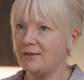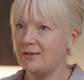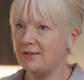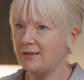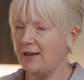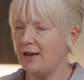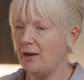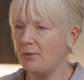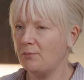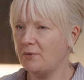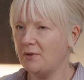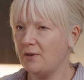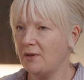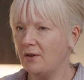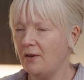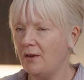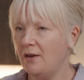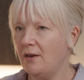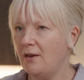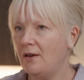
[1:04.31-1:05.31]
stamped.
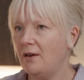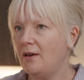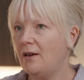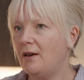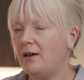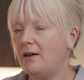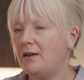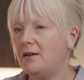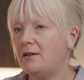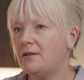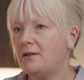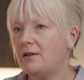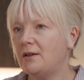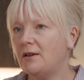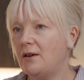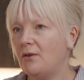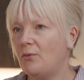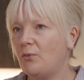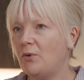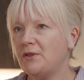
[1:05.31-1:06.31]
And
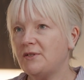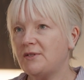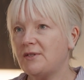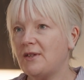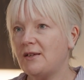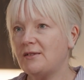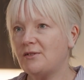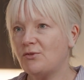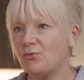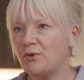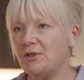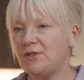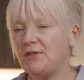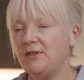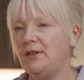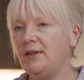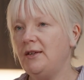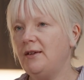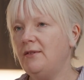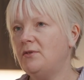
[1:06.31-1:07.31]
once that's
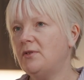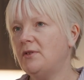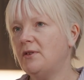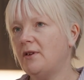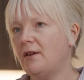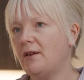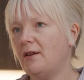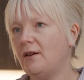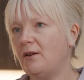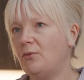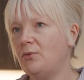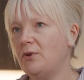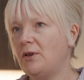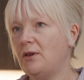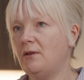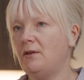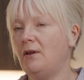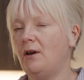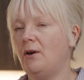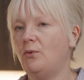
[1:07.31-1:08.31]
received, we
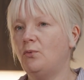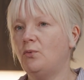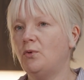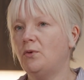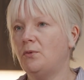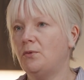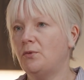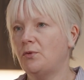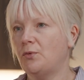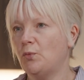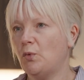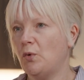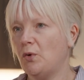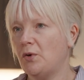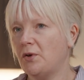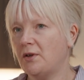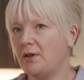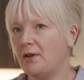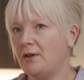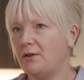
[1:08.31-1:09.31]
can now
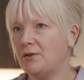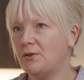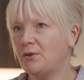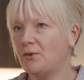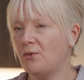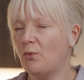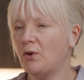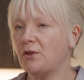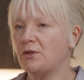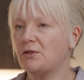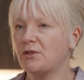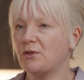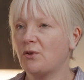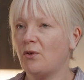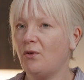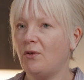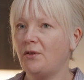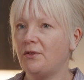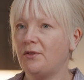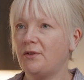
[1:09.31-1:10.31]
walk into what's
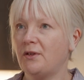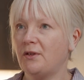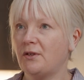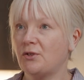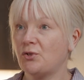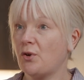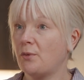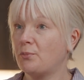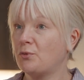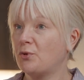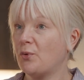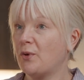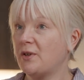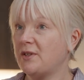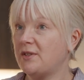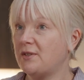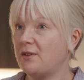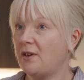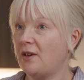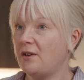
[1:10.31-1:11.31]
called the shop
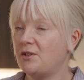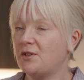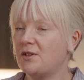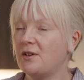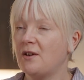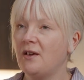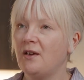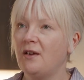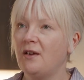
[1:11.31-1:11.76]
drawing stage,